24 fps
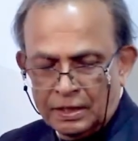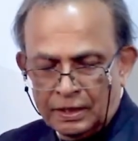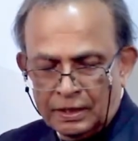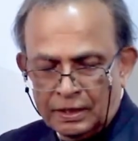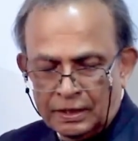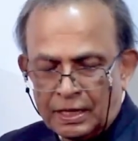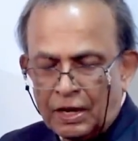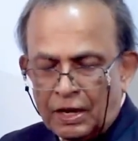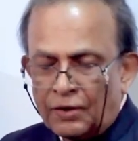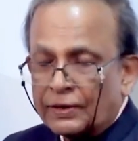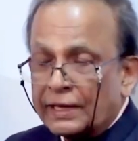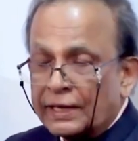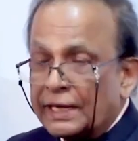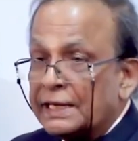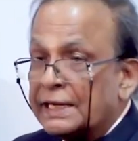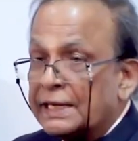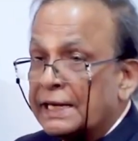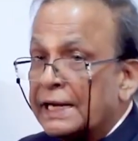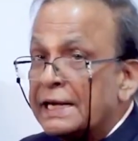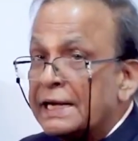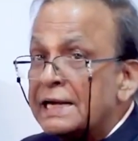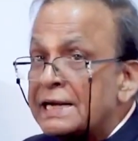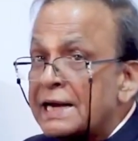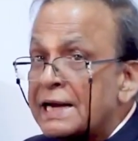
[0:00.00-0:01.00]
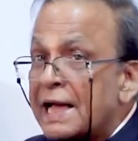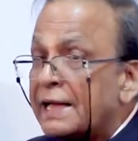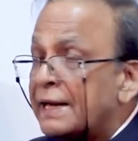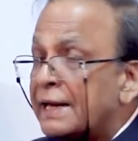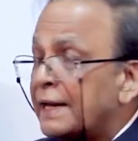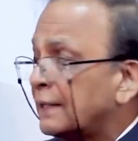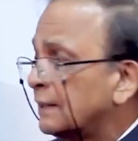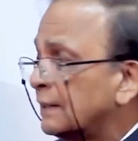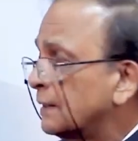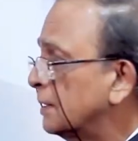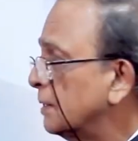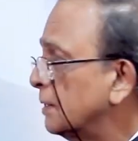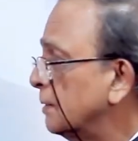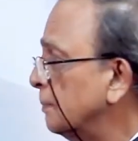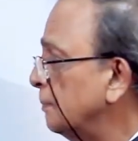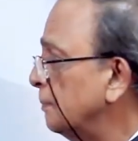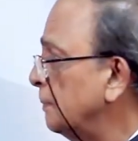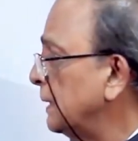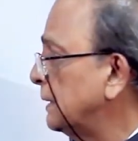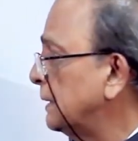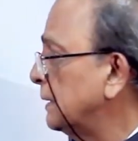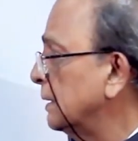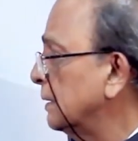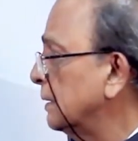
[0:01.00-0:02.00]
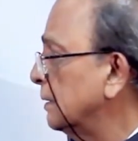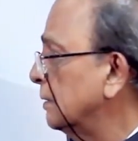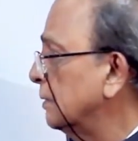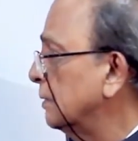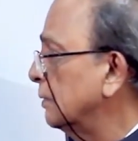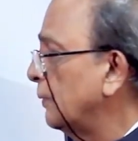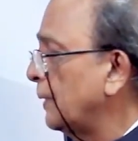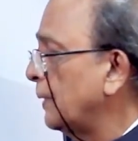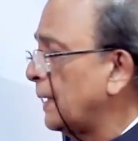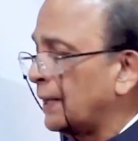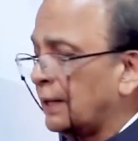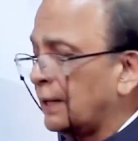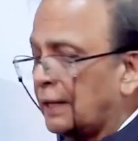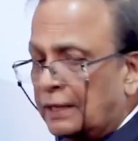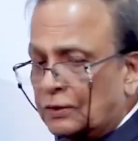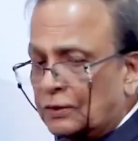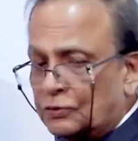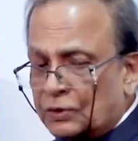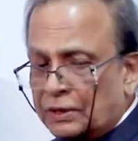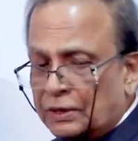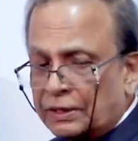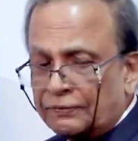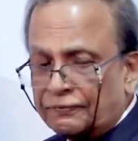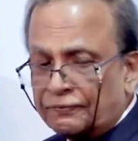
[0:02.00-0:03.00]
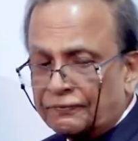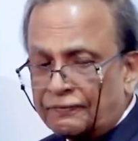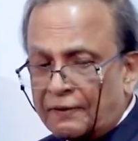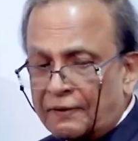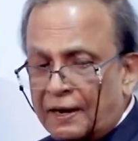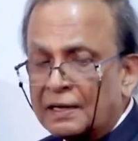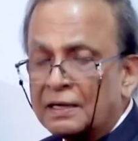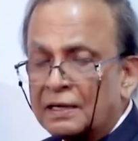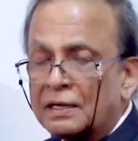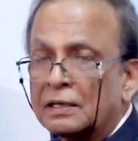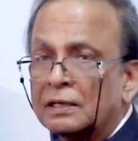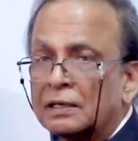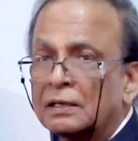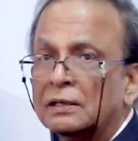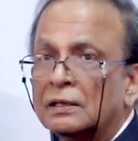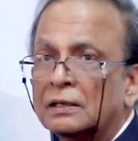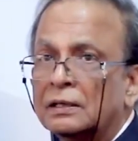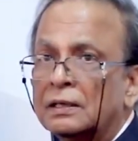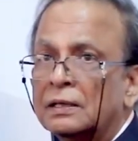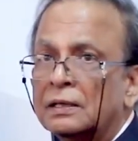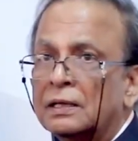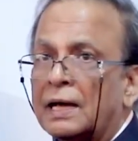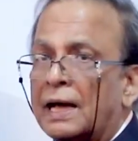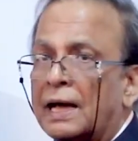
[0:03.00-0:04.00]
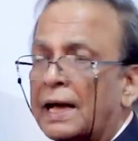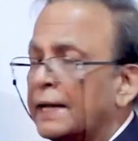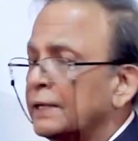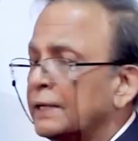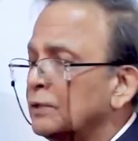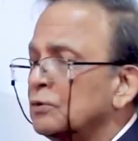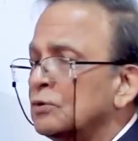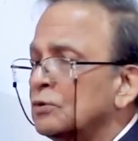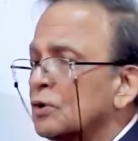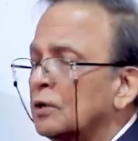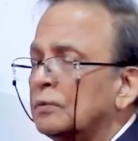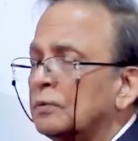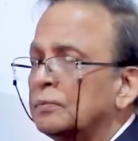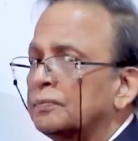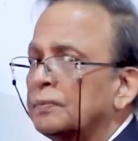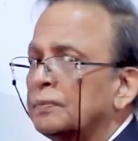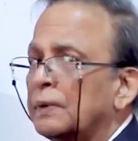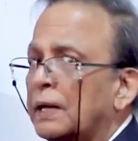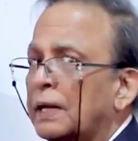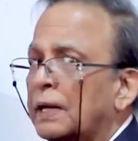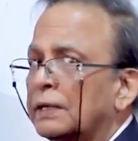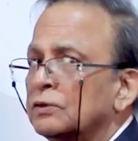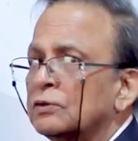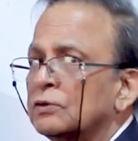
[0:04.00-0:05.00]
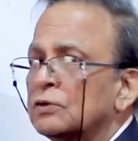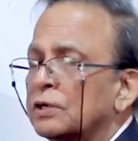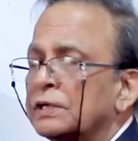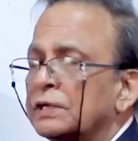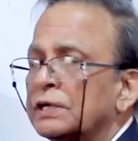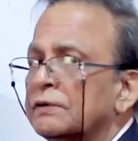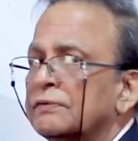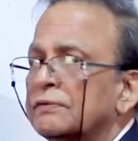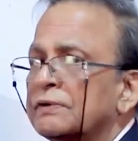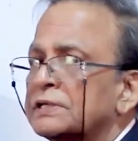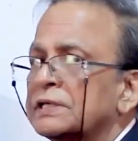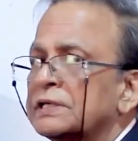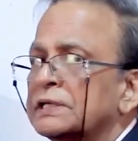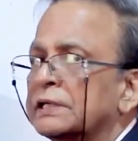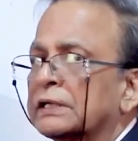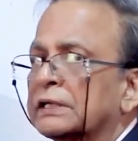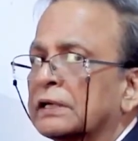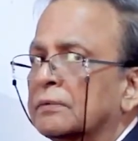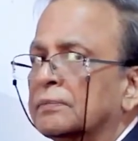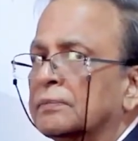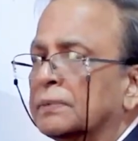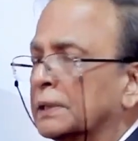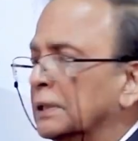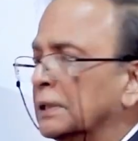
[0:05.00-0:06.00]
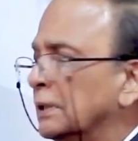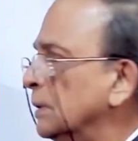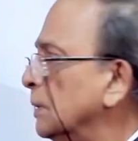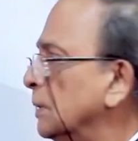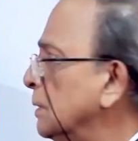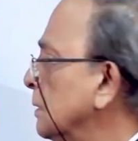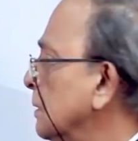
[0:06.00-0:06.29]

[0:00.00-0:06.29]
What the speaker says: Now in indirect method, where actually fund, I do not invest in the company,